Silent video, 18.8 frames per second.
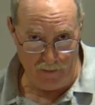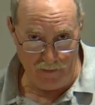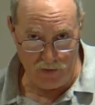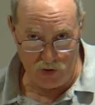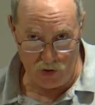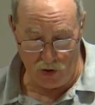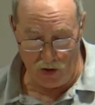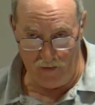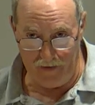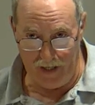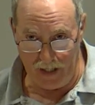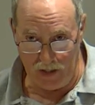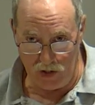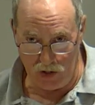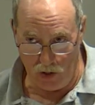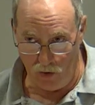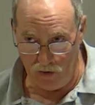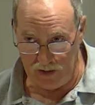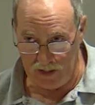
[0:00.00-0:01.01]
survey
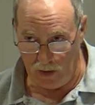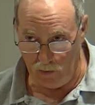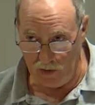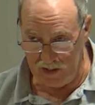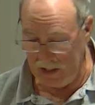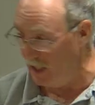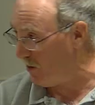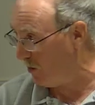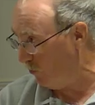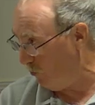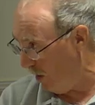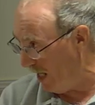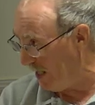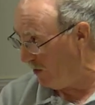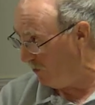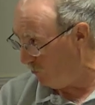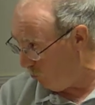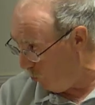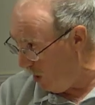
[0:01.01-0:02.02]
shows that it was in the
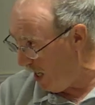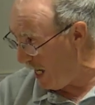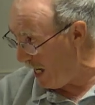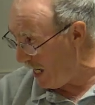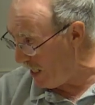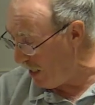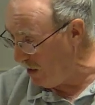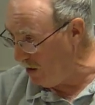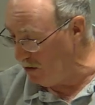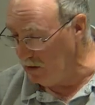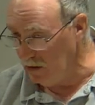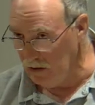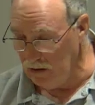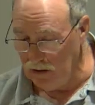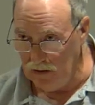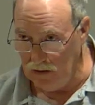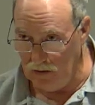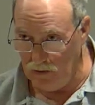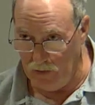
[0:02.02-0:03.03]
right of way,
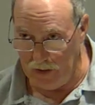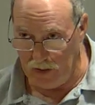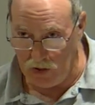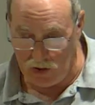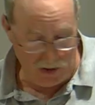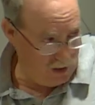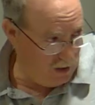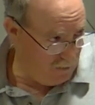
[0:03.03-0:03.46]
which,